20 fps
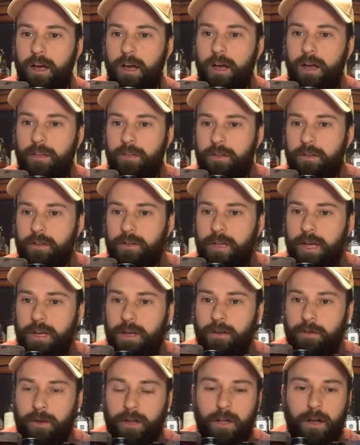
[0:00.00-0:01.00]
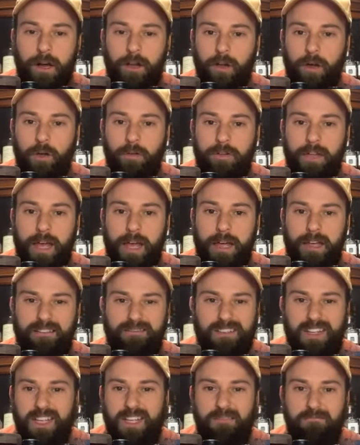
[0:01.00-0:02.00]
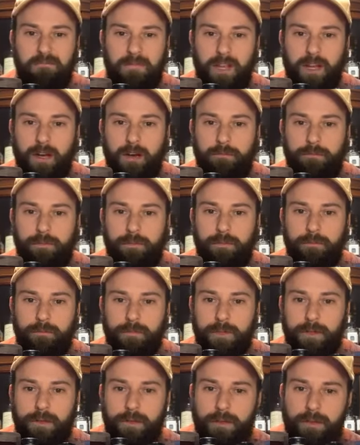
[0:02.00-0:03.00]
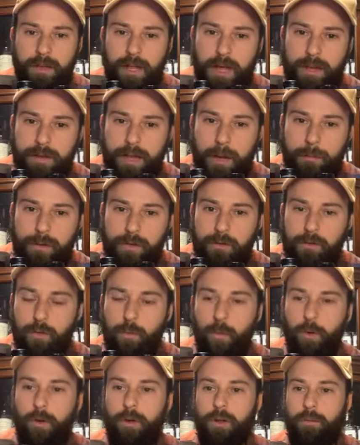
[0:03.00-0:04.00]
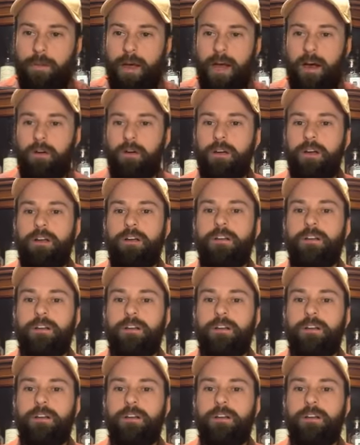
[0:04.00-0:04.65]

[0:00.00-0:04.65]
Uh, you could kind of drink on all day and you know not not be too worried about.